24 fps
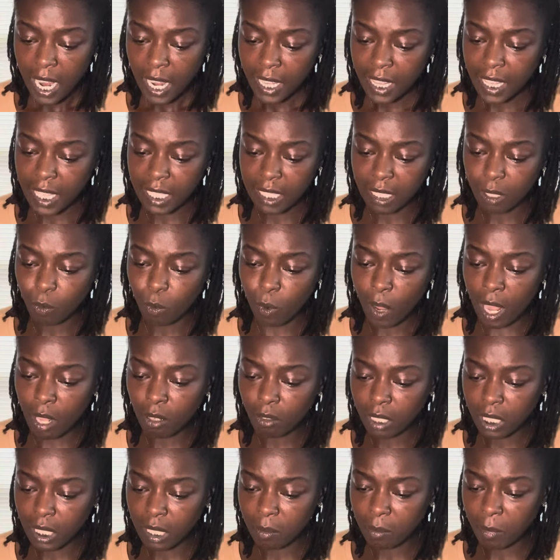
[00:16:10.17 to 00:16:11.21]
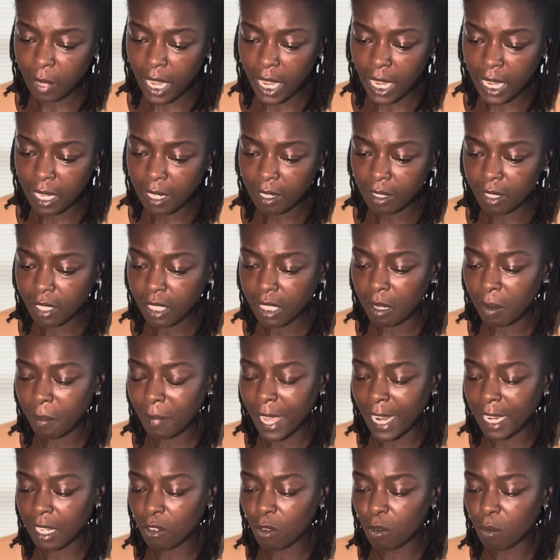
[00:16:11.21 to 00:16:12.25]
This wealthy man or
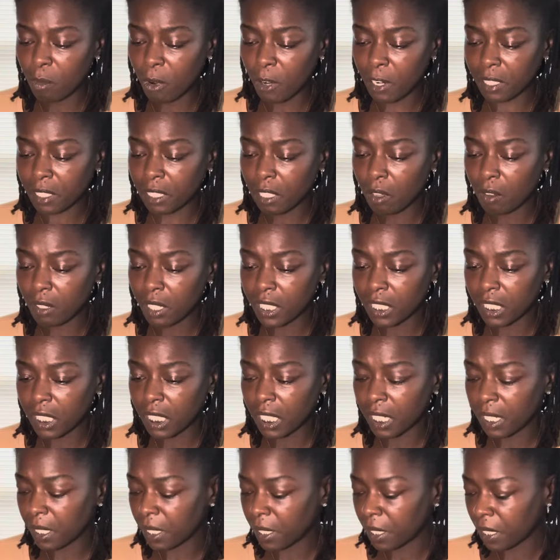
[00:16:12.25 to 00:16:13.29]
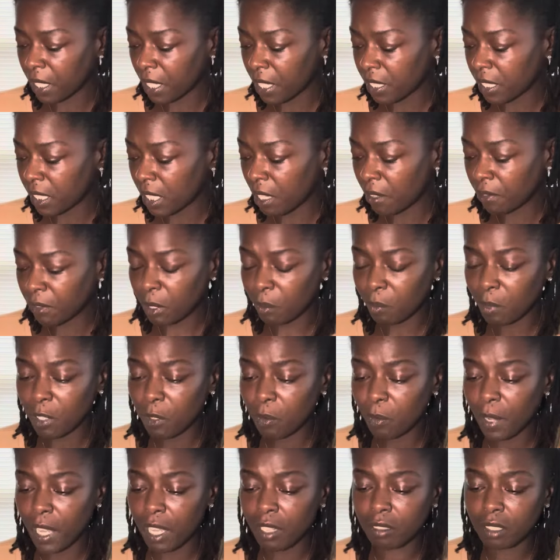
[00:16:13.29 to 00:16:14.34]
somebody who more so considered themselves to be
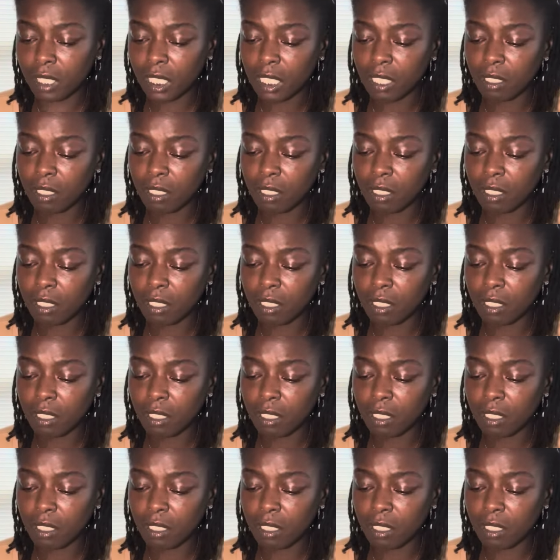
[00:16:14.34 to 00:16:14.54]
wealthy,